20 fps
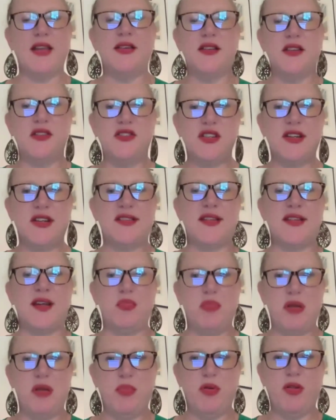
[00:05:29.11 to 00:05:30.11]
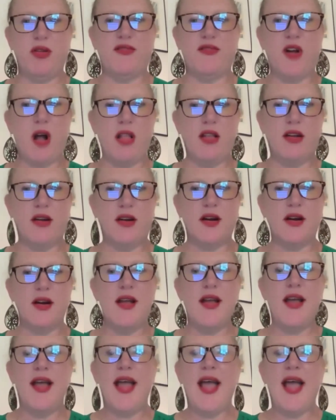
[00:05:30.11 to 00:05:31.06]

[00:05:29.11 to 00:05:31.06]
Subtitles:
Indigenous, and people of color,